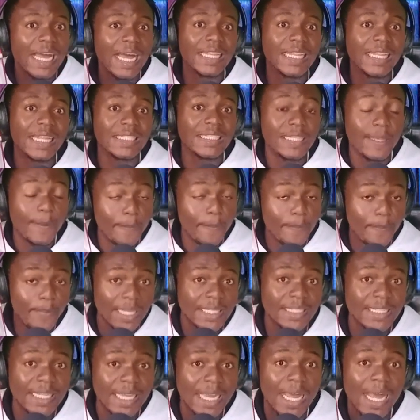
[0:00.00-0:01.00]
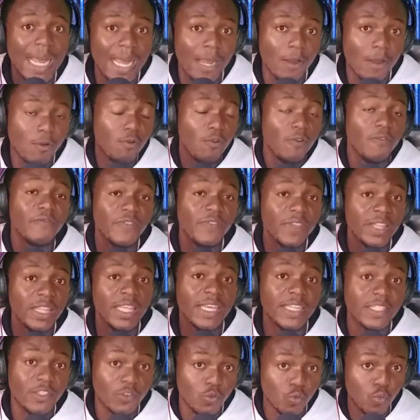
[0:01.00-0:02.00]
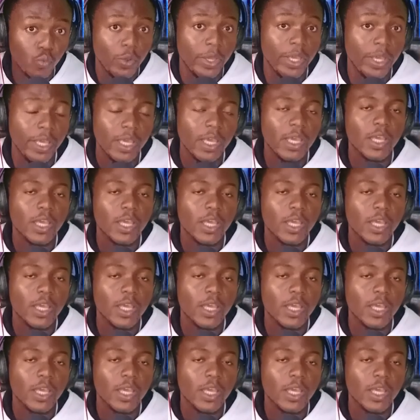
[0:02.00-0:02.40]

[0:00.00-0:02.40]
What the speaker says: and at a better and convenient way.